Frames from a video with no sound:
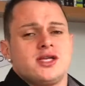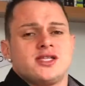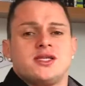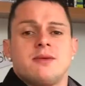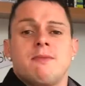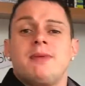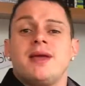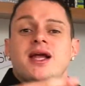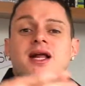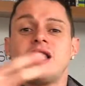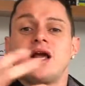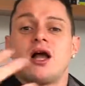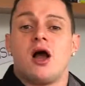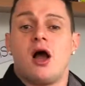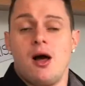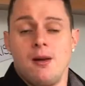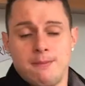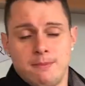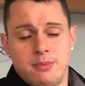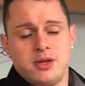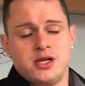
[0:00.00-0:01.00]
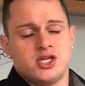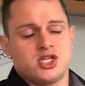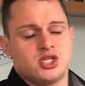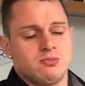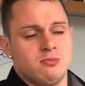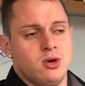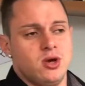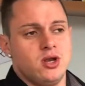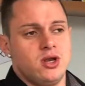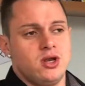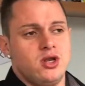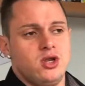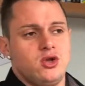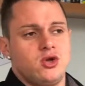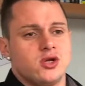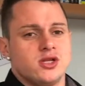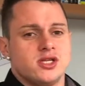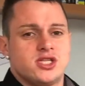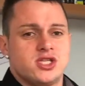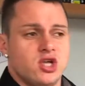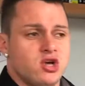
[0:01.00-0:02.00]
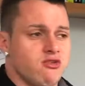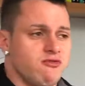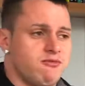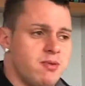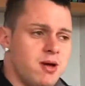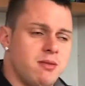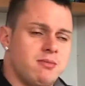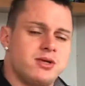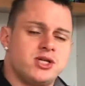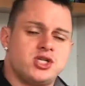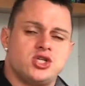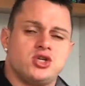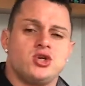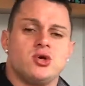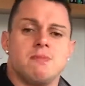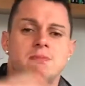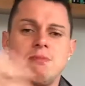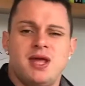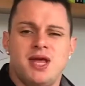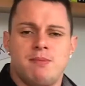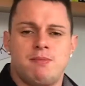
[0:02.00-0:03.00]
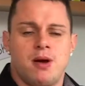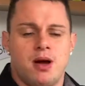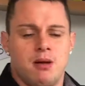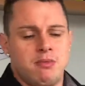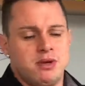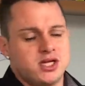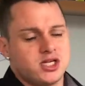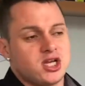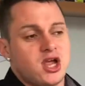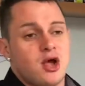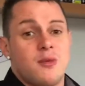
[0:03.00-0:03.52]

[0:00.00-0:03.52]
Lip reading: it's a big accomplishment, you can self-publish, you can be published.